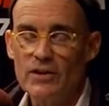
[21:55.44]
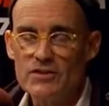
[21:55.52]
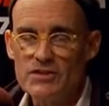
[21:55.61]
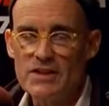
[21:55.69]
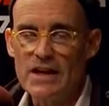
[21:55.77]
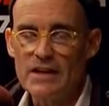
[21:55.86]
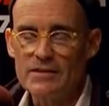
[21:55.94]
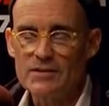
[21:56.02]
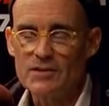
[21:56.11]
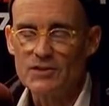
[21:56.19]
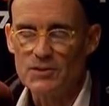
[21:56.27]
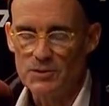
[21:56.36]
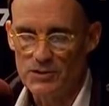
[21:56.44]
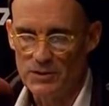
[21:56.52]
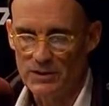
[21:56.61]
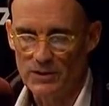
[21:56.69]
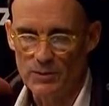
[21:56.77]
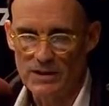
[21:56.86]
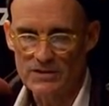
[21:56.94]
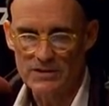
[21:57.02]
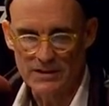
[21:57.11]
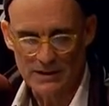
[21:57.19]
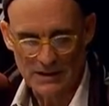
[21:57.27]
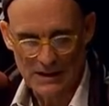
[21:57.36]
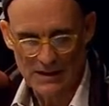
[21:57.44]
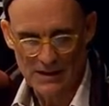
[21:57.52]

on set because he was doing all the wrestling